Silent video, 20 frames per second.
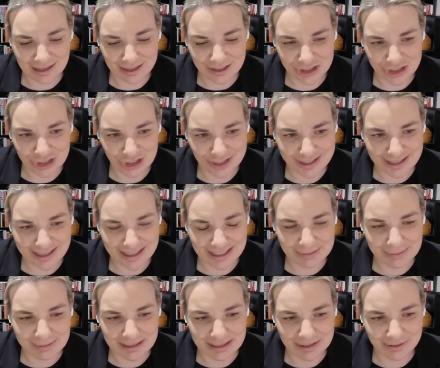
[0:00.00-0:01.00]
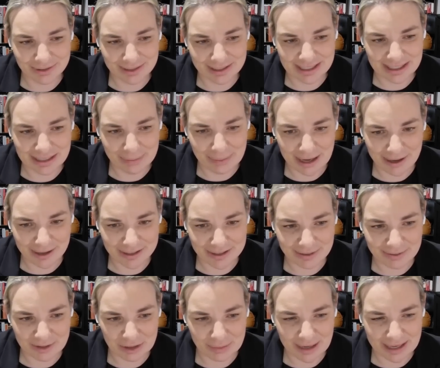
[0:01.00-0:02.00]
China has been doing in the
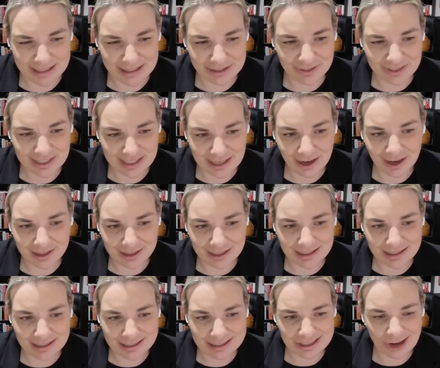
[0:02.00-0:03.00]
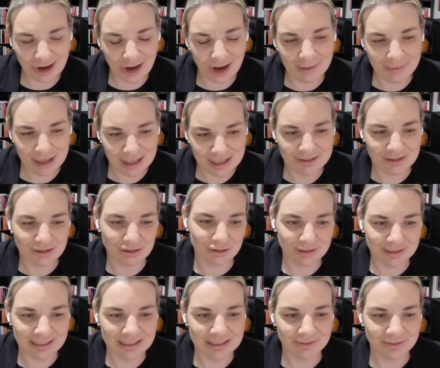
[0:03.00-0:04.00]
maritime domain. So I think the timing of the
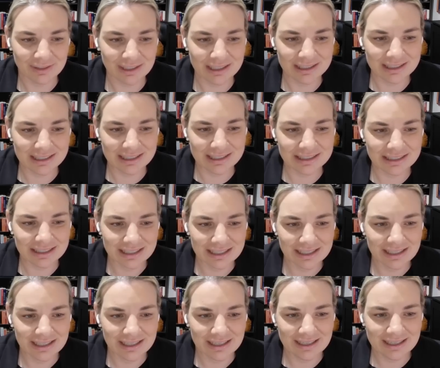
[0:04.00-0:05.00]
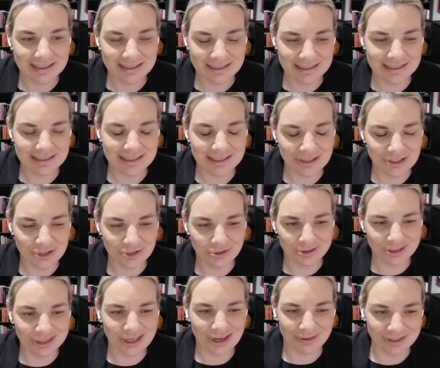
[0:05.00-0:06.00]
release of this is intentional
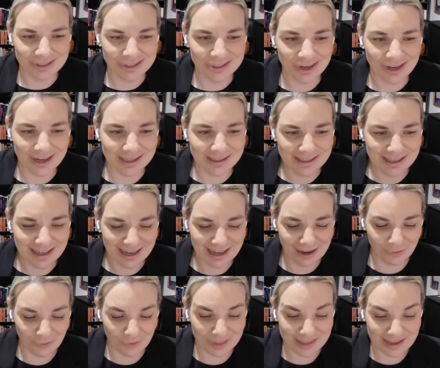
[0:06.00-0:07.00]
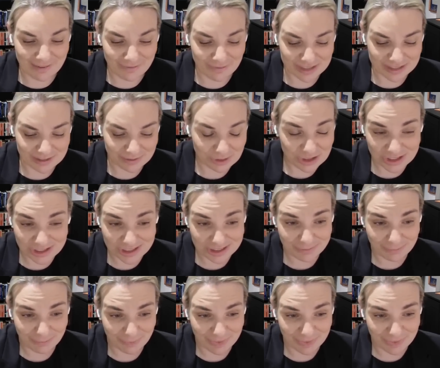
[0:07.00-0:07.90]
to coincide with that visit, which is